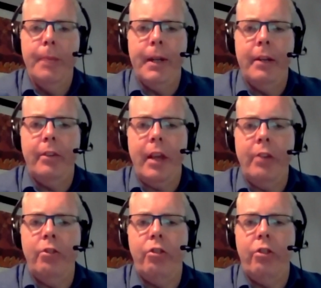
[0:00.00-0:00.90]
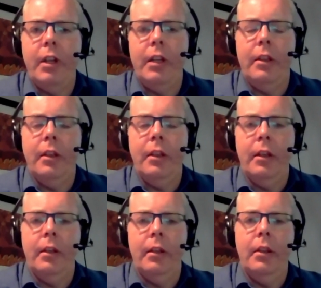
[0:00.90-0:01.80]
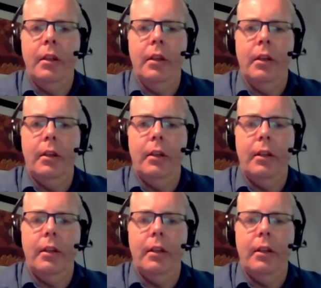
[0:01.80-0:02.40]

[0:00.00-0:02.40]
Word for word: But essentially, the the